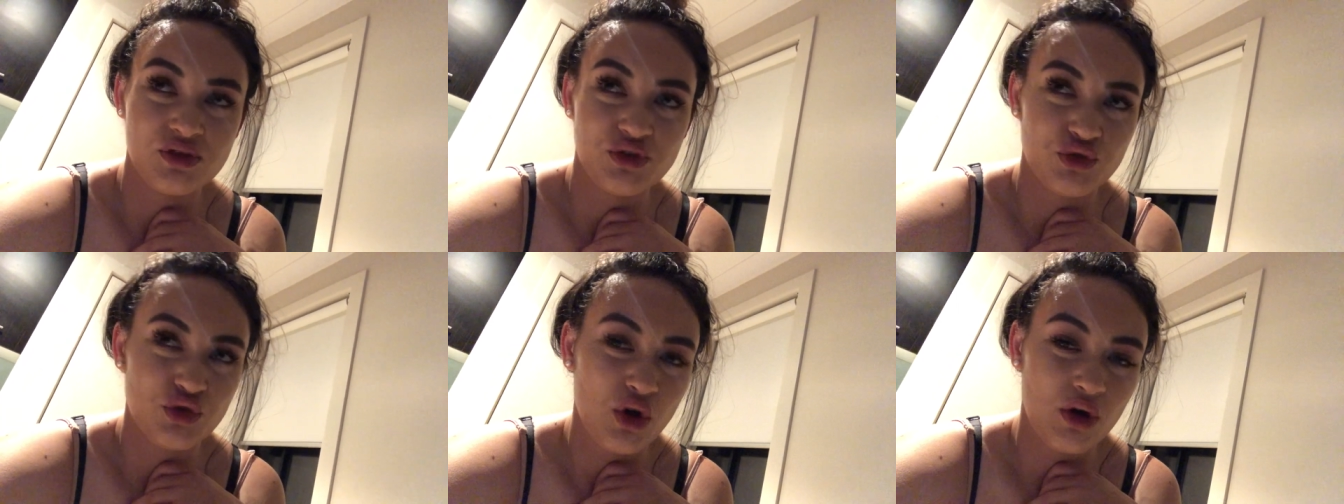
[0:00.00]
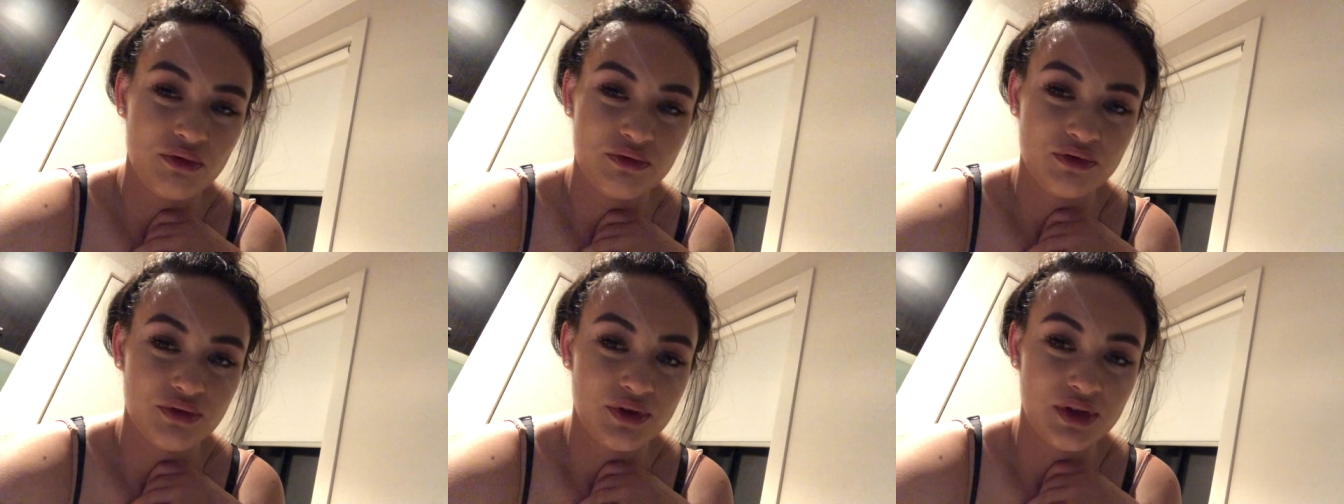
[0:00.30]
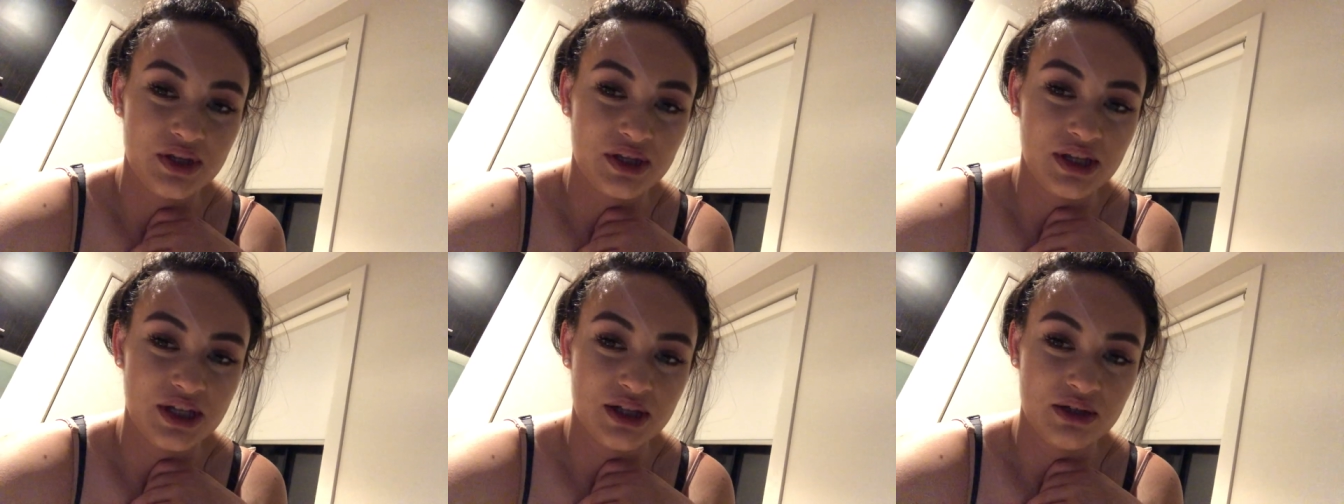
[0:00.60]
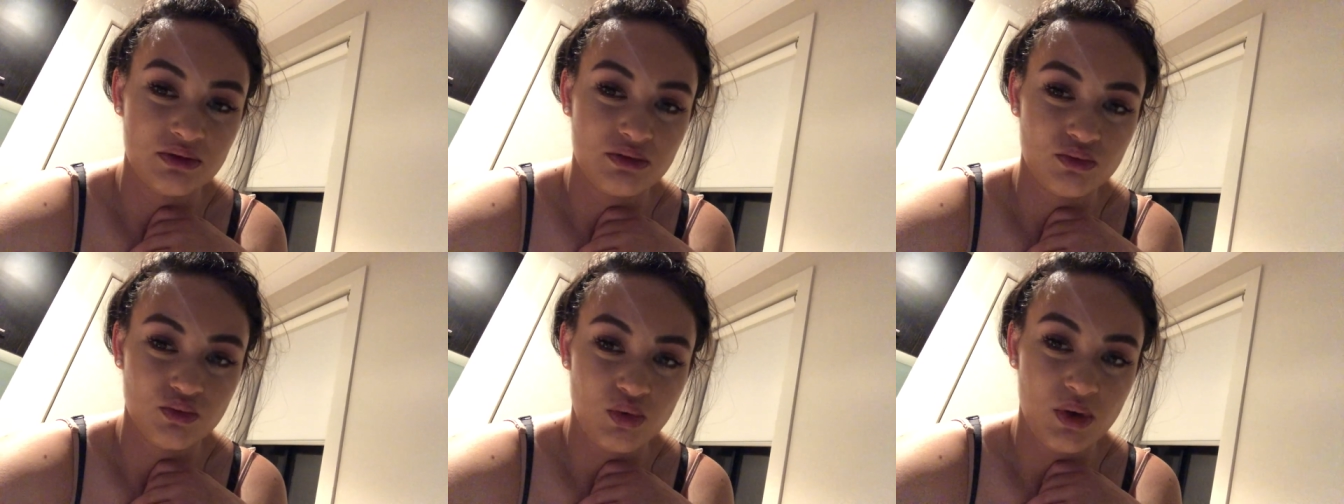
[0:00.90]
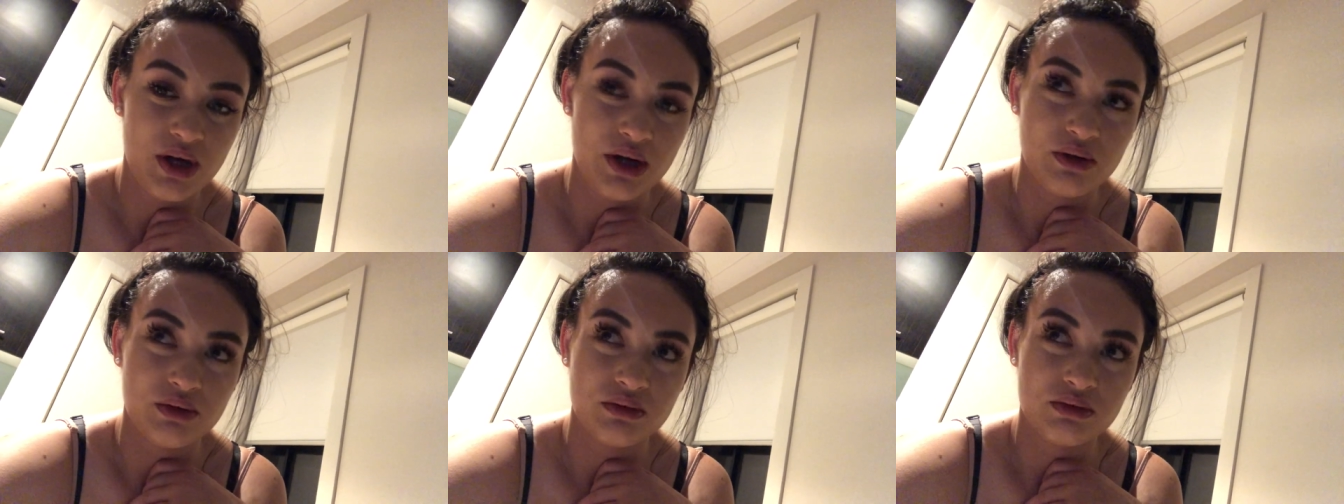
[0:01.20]
not feeling
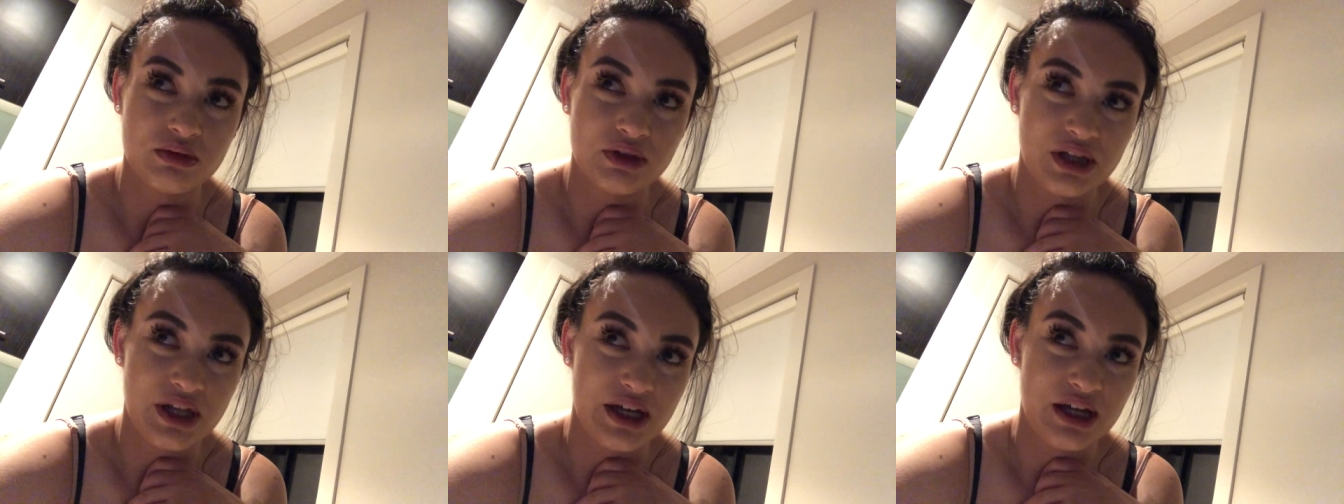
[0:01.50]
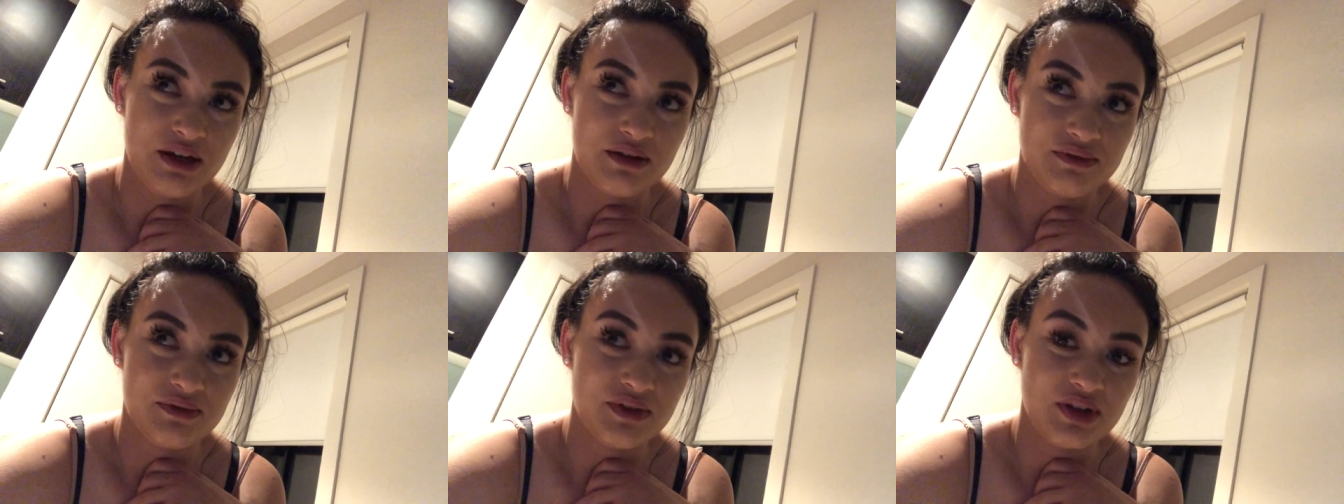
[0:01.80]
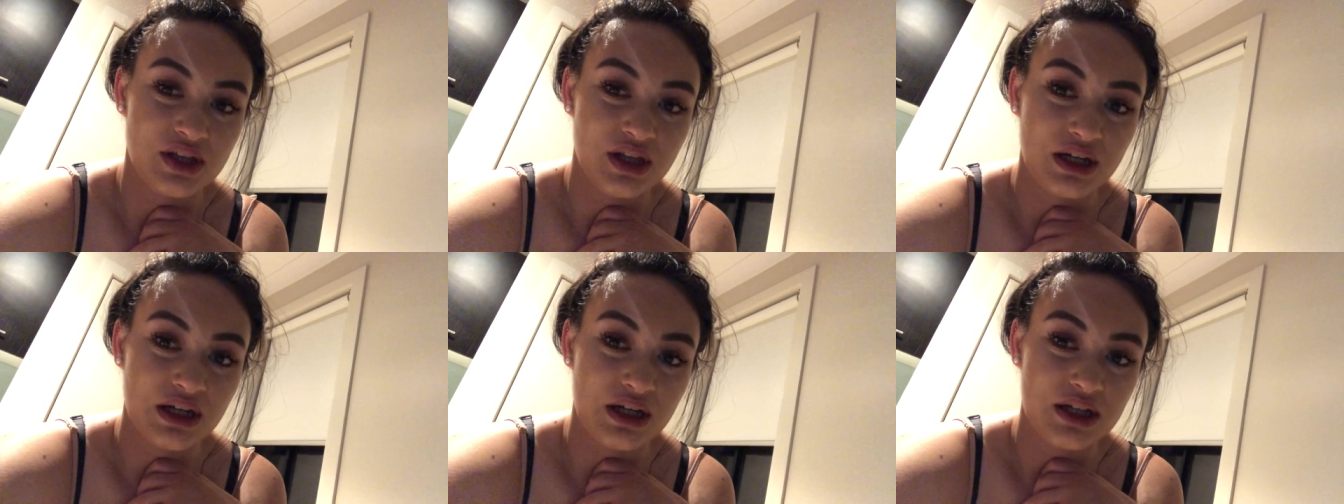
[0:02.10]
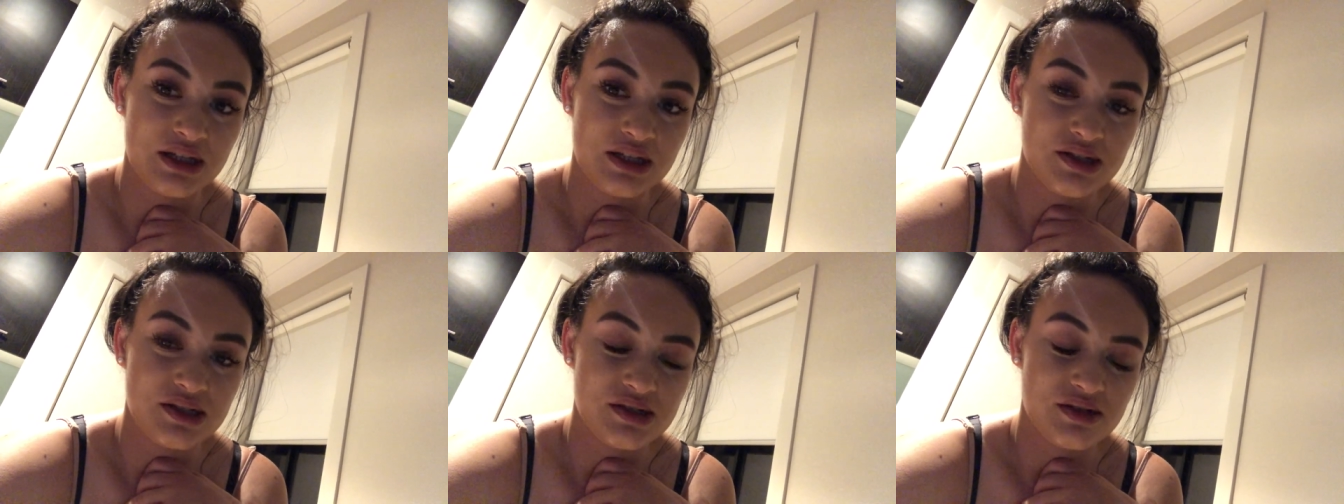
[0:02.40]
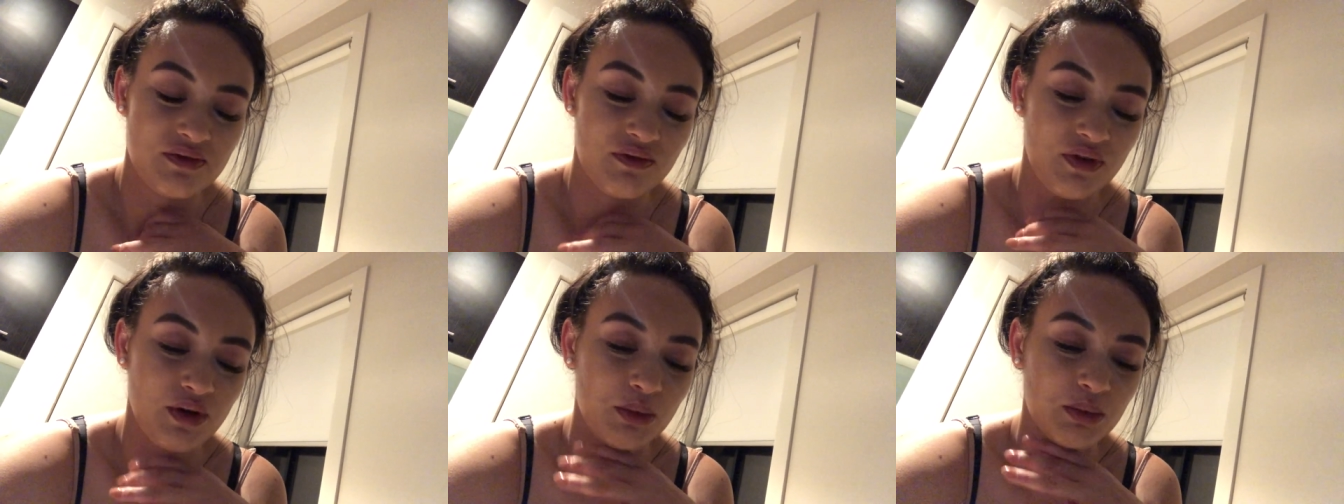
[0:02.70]
well. Like I feel like I need
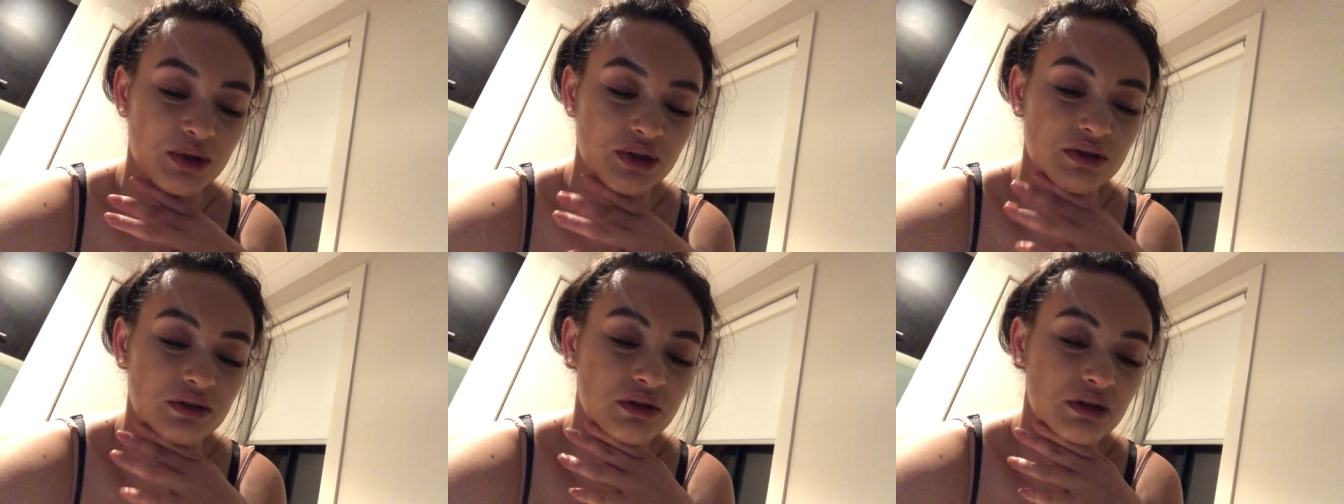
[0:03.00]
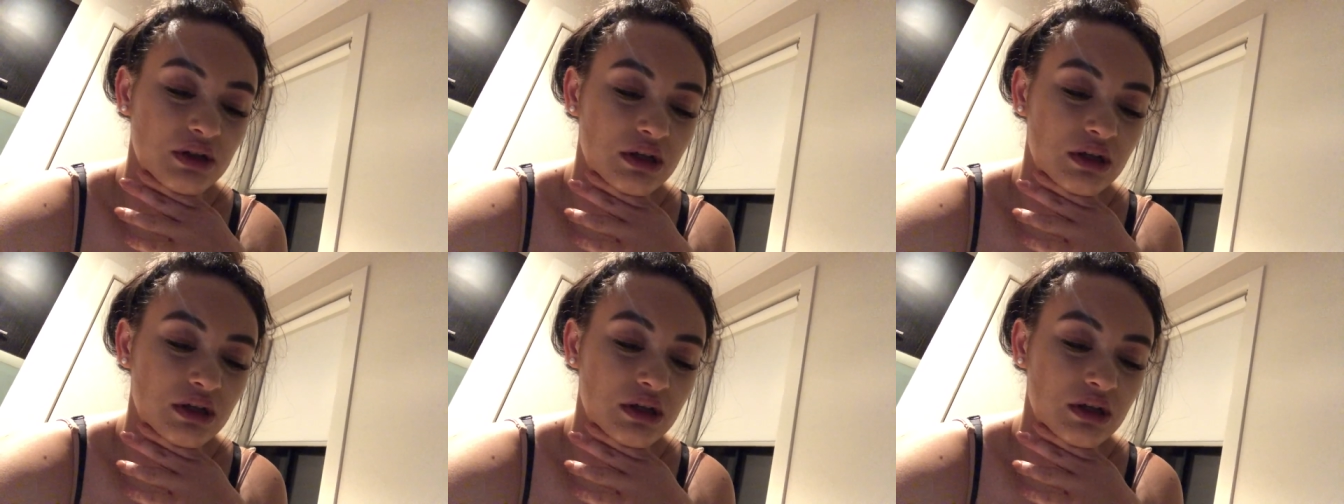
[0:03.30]
to vomit.